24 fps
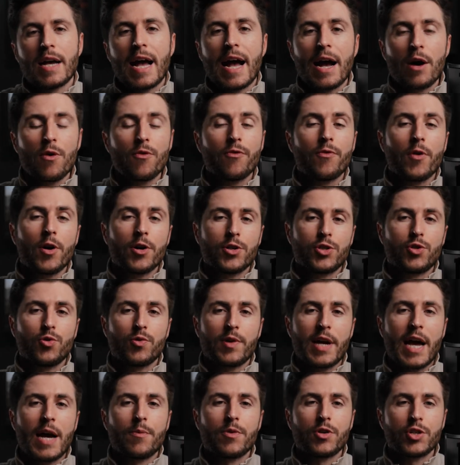how fast your
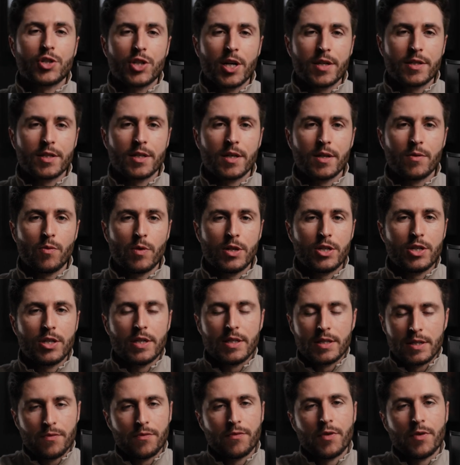camera's shutter, which is in